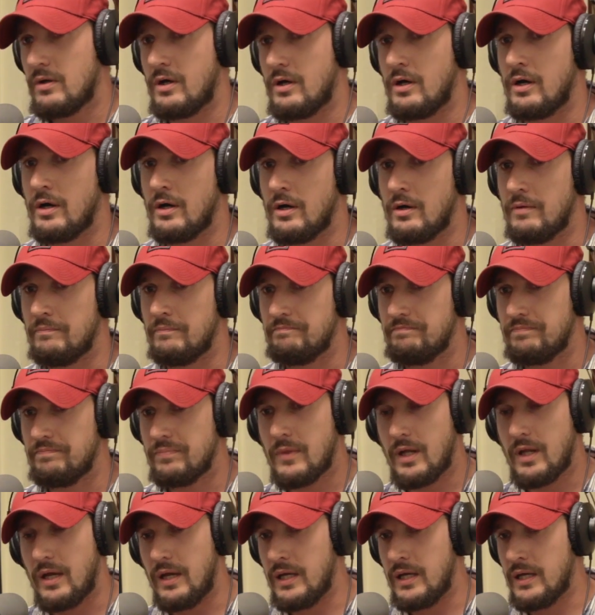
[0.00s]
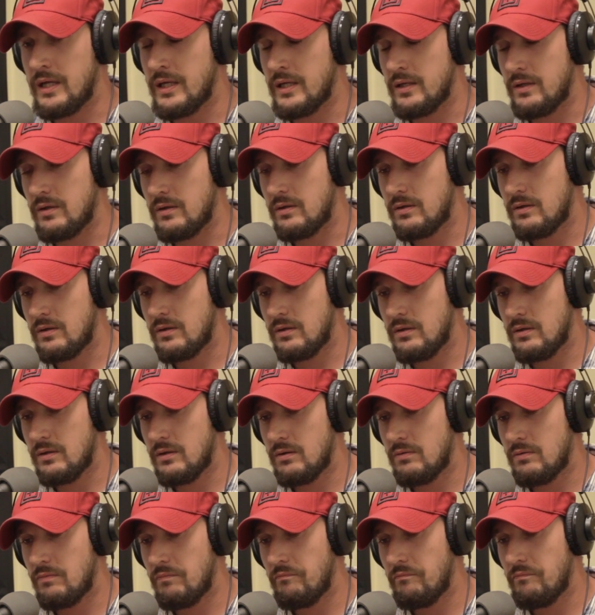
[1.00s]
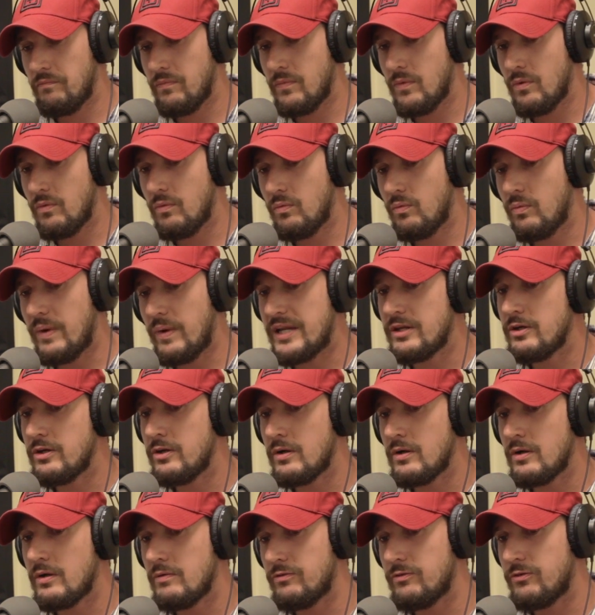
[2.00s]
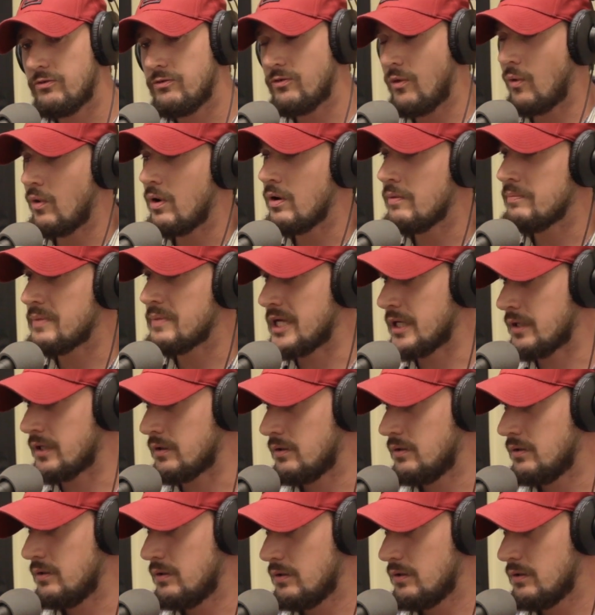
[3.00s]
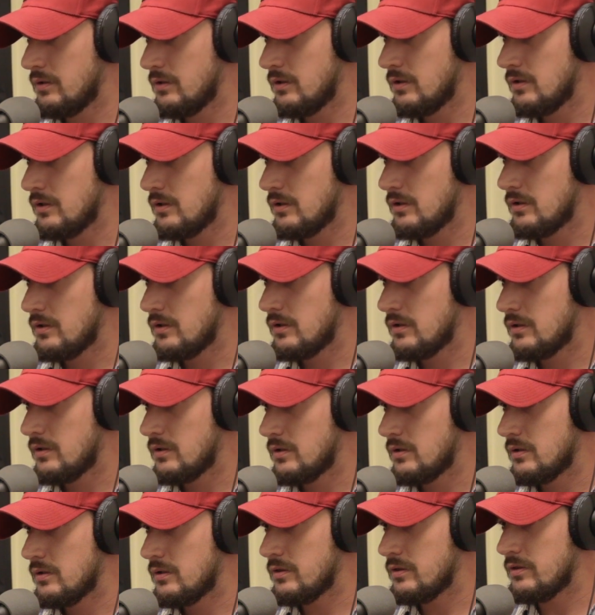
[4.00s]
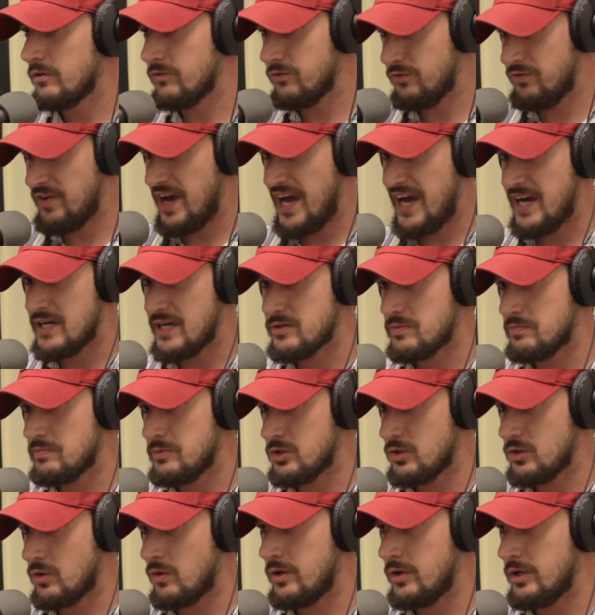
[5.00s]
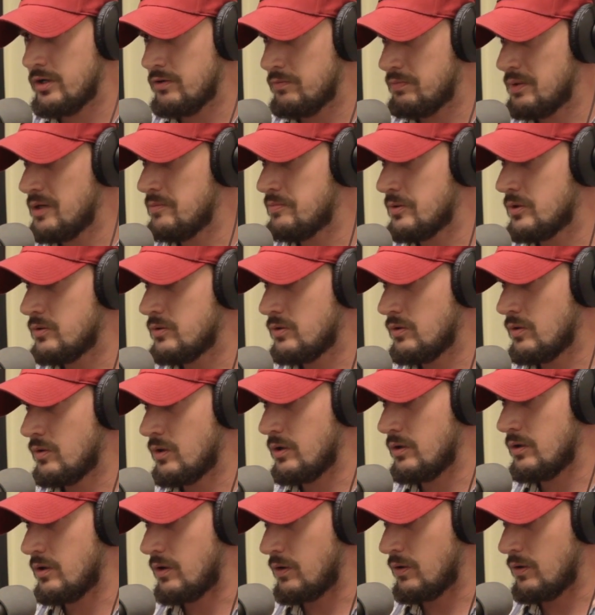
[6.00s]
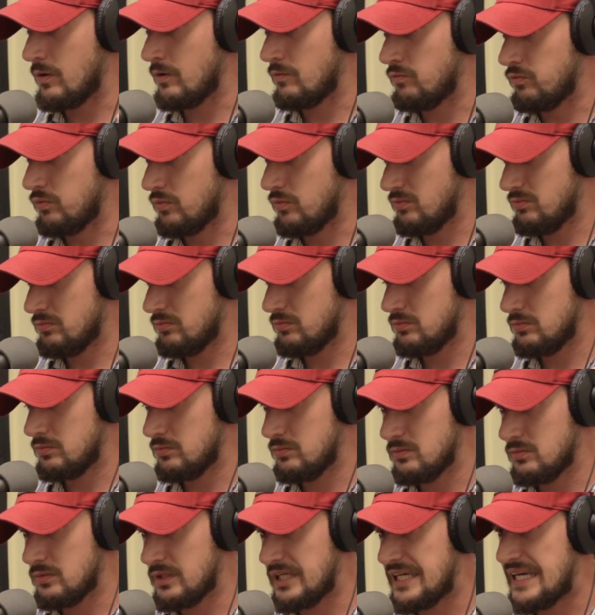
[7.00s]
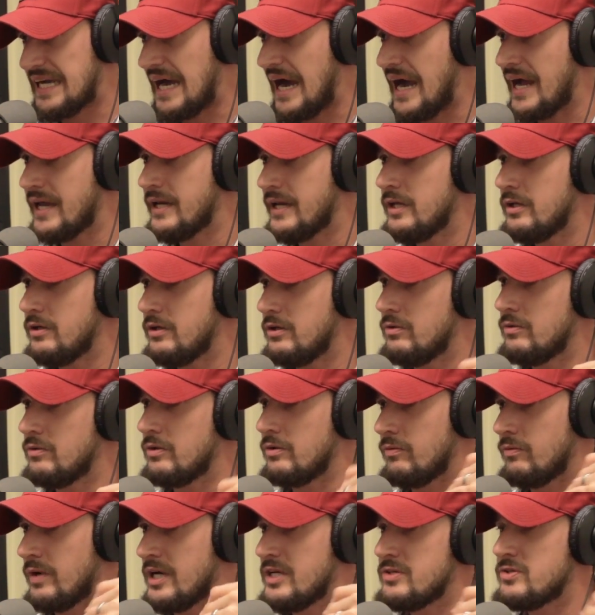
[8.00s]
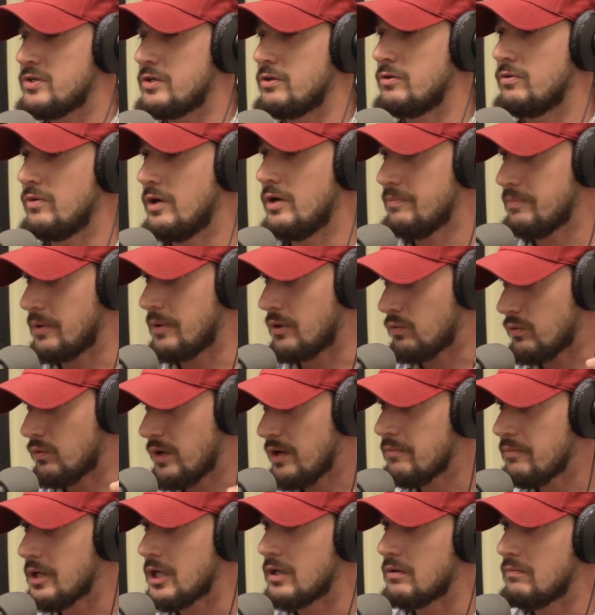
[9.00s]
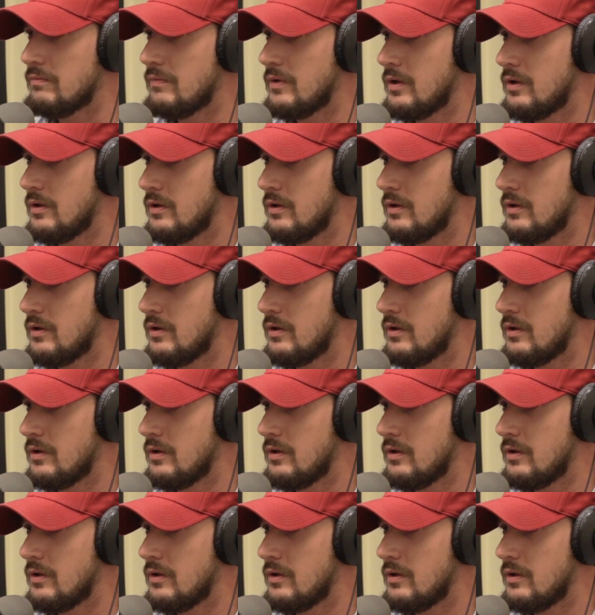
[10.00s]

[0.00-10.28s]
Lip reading: And when you're forming, the vast majority of people who are guiding you and raising you up are women.